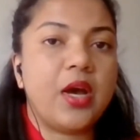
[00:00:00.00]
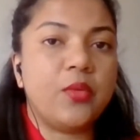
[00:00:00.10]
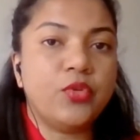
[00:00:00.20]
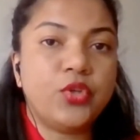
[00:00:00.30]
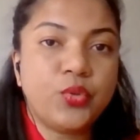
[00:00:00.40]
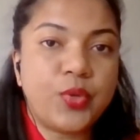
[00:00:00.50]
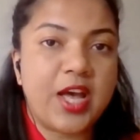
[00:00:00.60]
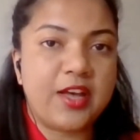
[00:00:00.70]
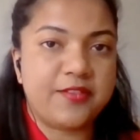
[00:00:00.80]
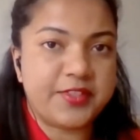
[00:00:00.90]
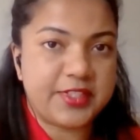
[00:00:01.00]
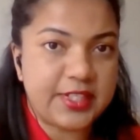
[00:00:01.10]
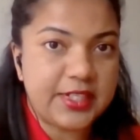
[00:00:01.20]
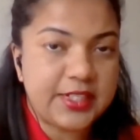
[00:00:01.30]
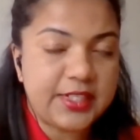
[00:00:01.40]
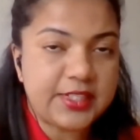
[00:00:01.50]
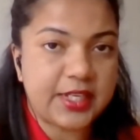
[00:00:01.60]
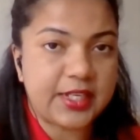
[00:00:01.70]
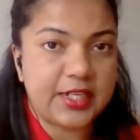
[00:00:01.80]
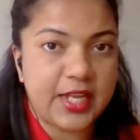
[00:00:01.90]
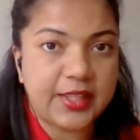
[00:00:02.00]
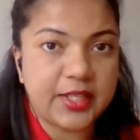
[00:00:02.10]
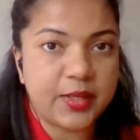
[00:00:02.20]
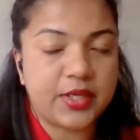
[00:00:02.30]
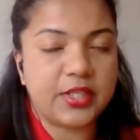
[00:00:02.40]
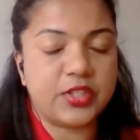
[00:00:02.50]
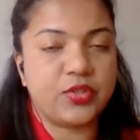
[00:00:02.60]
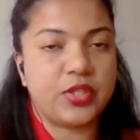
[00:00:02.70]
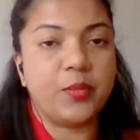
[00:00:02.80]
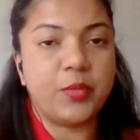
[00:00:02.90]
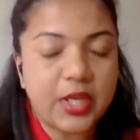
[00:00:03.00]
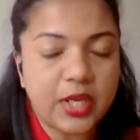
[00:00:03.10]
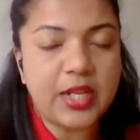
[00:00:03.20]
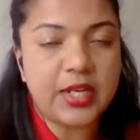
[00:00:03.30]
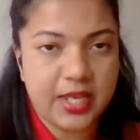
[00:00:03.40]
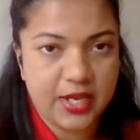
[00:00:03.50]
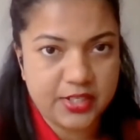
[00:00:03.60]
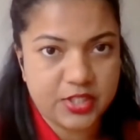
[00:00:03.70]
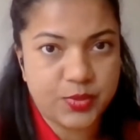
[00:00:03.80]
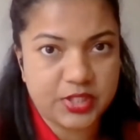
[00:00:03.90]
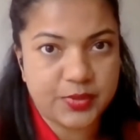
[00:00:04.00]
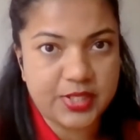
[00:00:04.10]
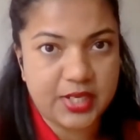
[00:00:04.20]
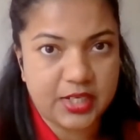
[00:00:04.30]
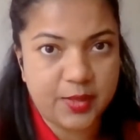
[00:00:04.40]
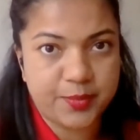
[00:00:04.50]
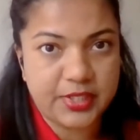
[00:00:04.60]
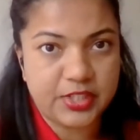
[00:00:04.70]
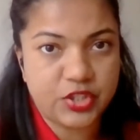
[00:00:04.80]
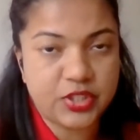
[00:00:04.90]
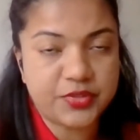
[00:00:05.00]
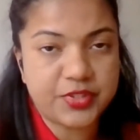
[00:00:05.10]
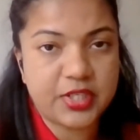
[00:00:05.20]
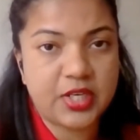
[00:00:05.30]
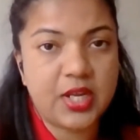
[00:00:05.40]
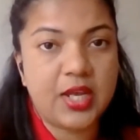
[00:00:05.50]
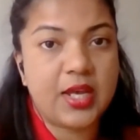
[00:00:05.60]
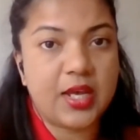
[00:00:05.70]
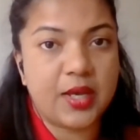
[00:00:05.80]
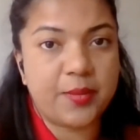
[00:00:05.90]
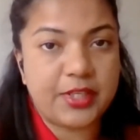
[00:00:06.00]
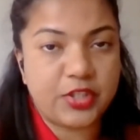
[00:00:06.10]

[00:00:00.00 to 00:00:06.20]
do have facilities. Another issue, LIRS works with unaccompanied children, and